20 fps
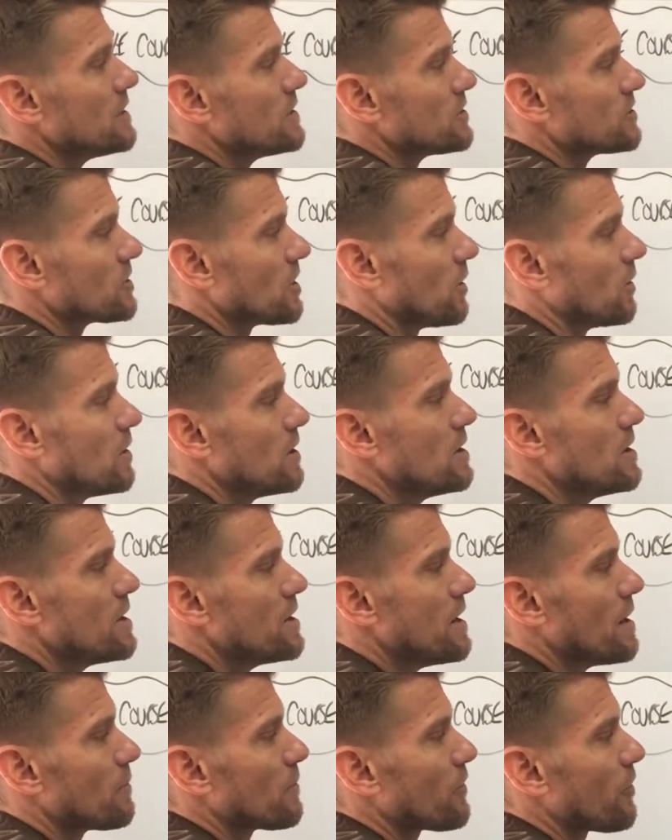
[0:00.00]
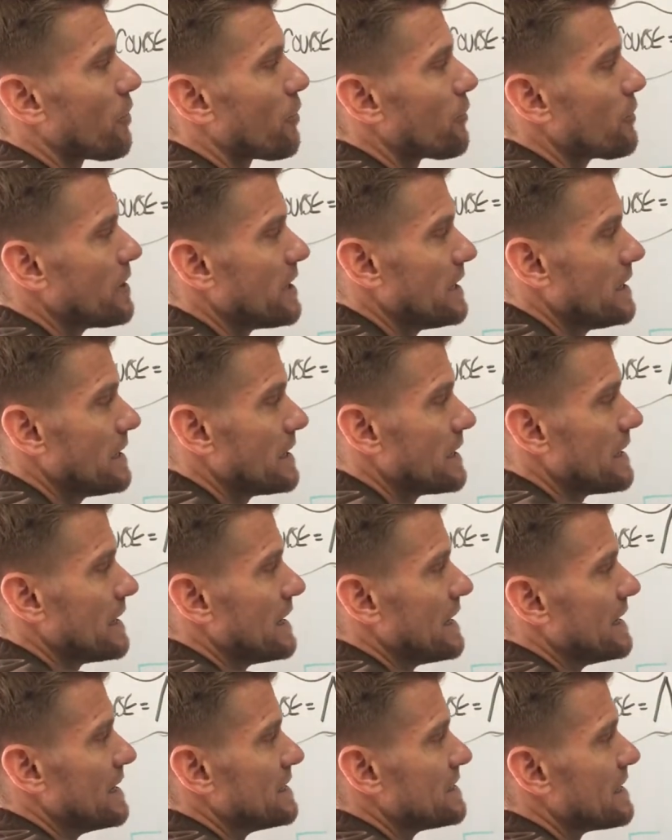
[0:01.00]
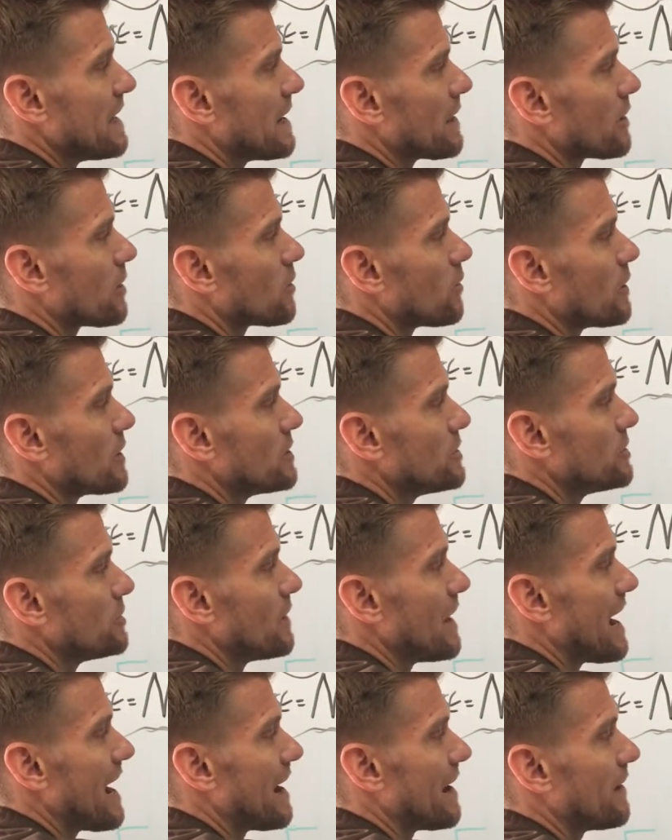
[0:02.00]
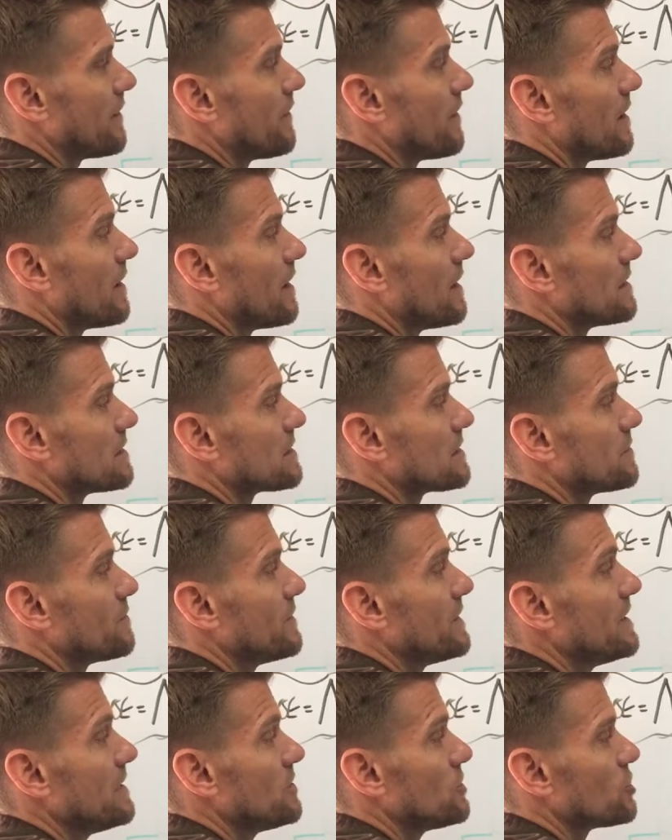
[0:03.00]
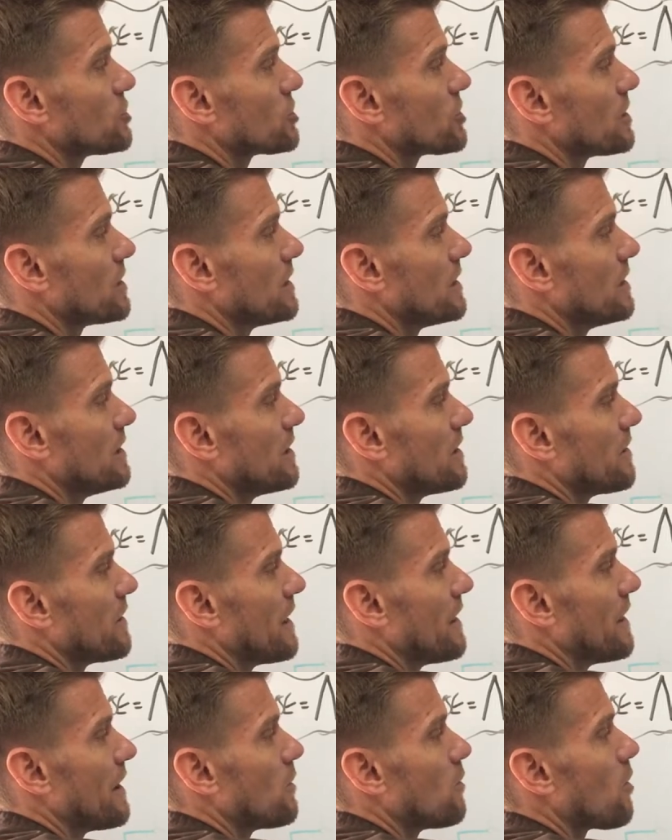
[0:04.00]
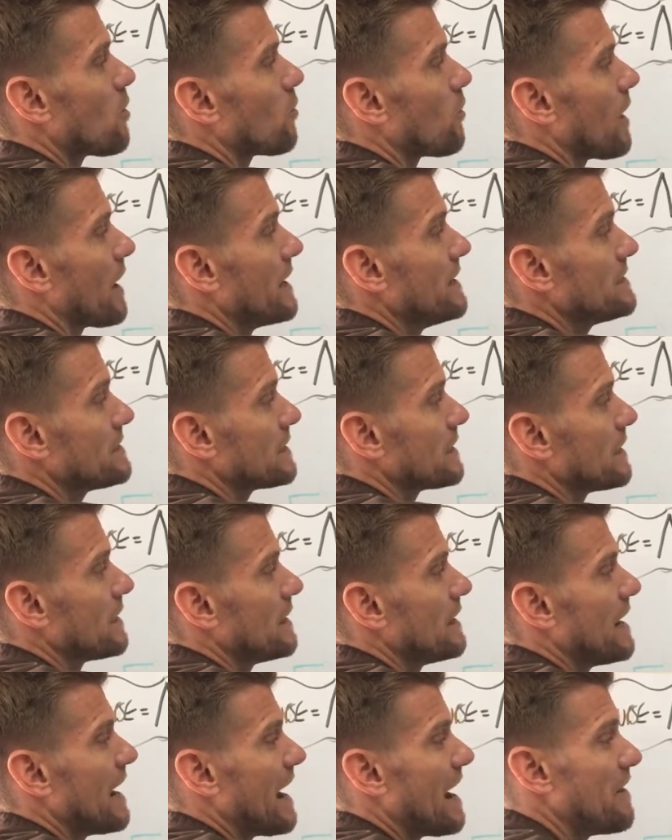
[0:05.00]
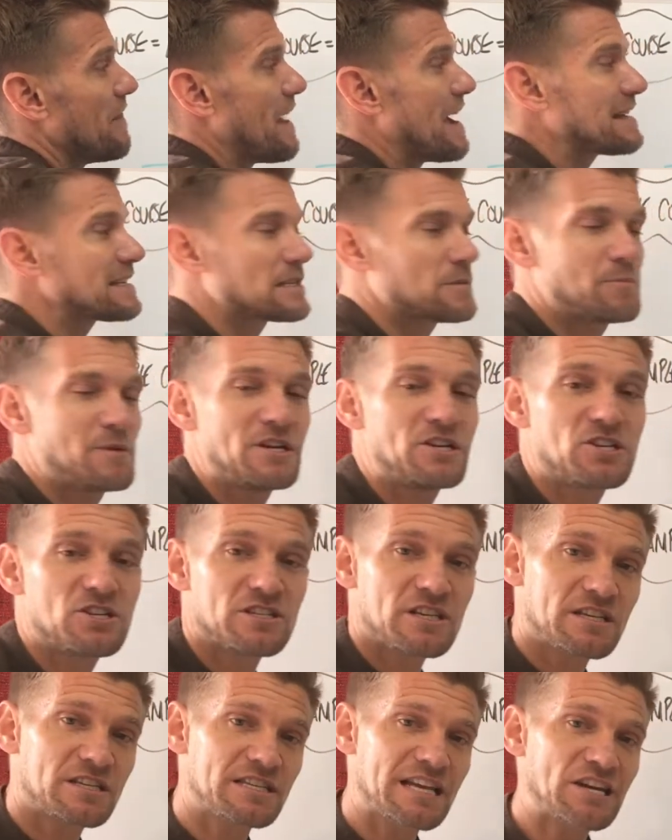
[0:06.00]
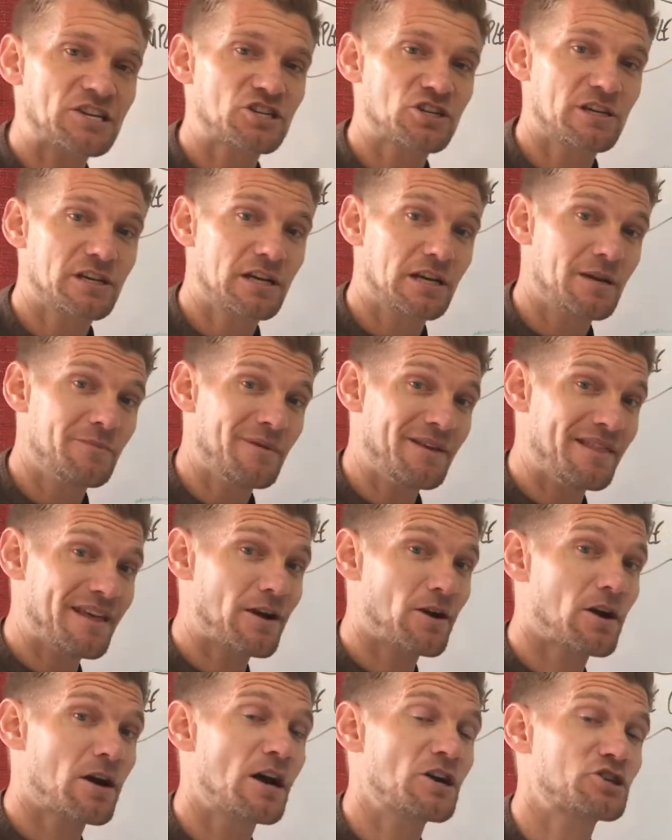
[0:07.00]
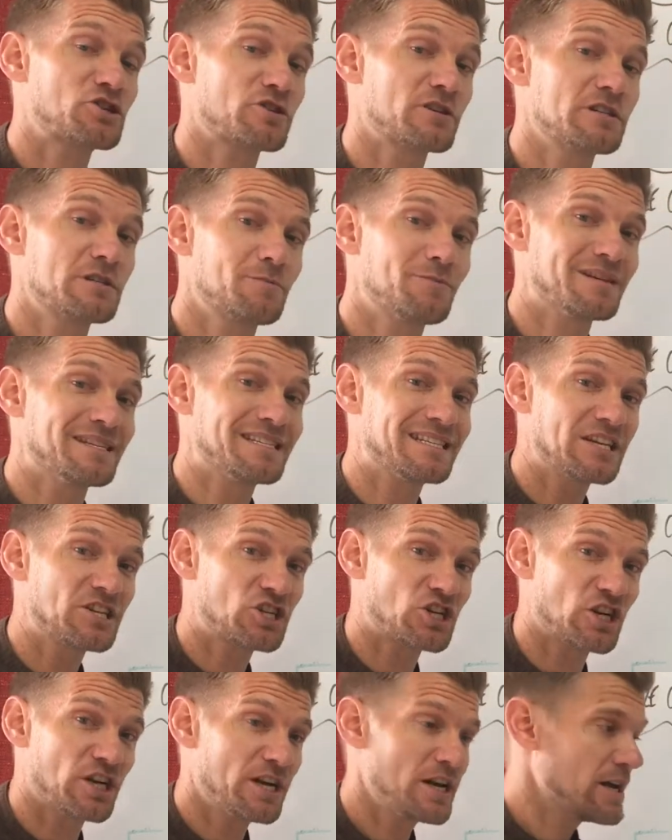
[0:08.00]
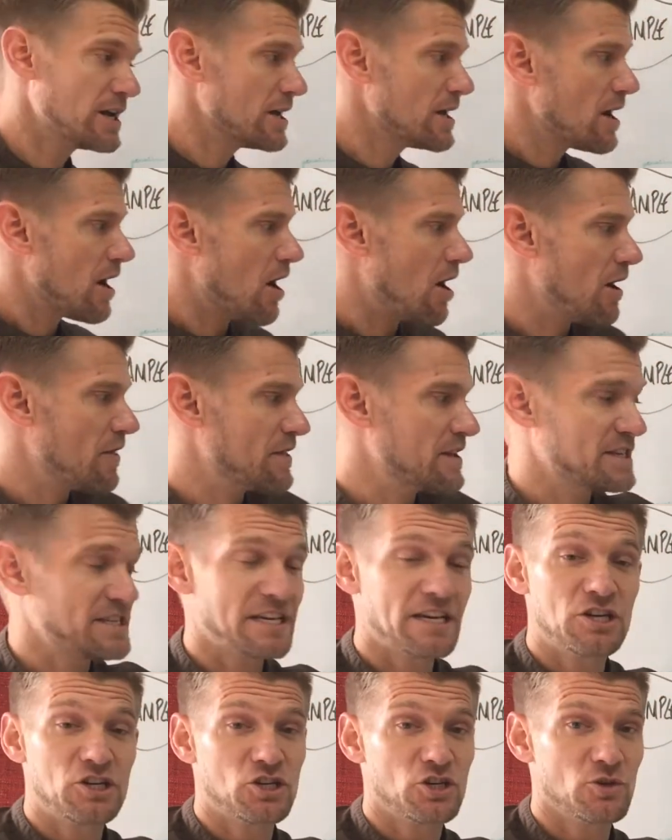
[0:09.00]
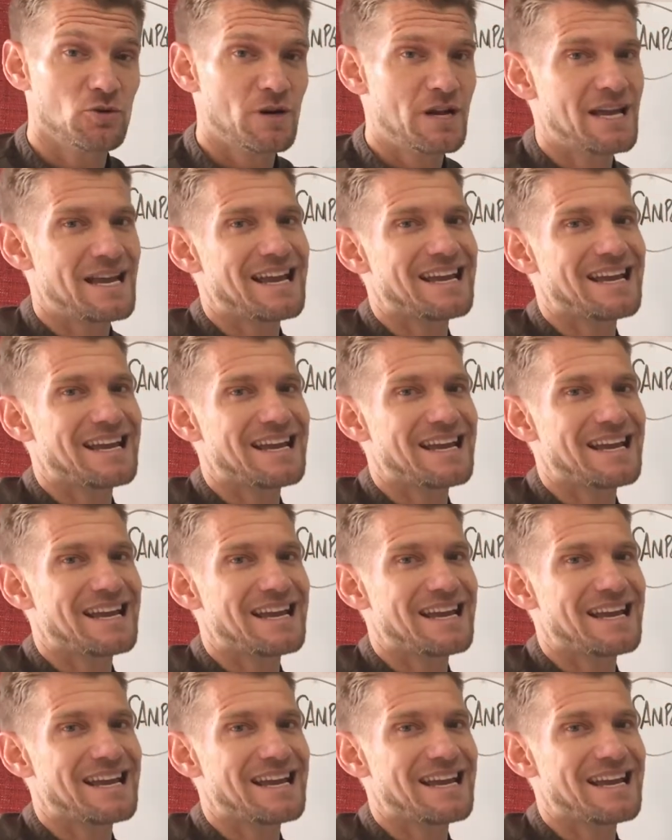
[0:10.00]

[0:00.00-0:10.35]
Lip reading: So number 3 is they are going to have a speech that they will write, and that speech is essentially going to be their country's position on this issue.